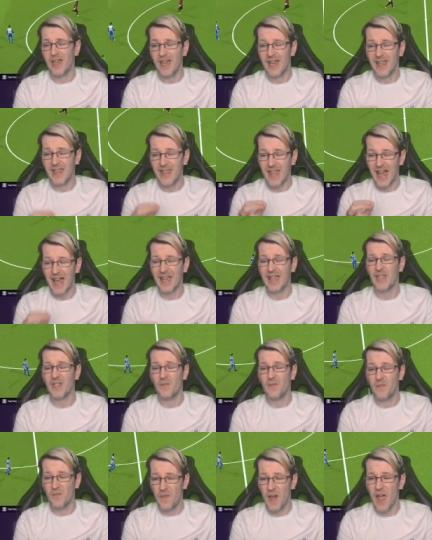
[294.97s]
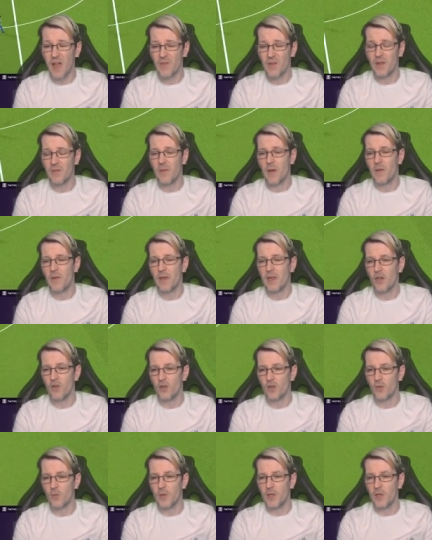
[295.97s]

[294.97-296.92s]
and that is very very good.